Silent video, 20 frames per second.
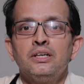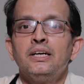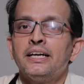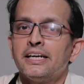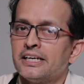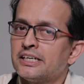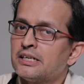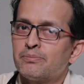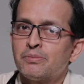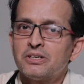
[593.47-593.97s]

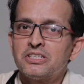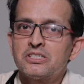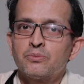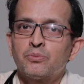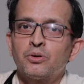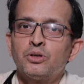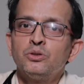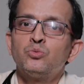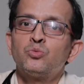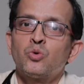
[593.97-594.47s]
it depends
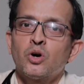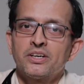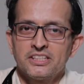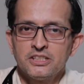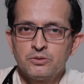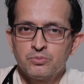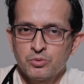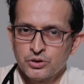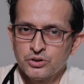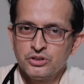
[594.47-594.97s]
upon what
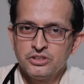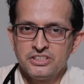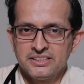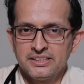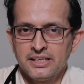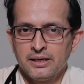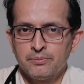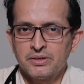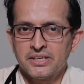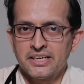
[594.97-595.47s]
is producing
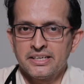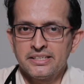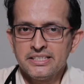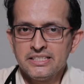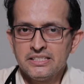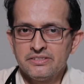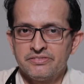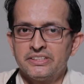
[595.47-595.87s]
the hepatitis.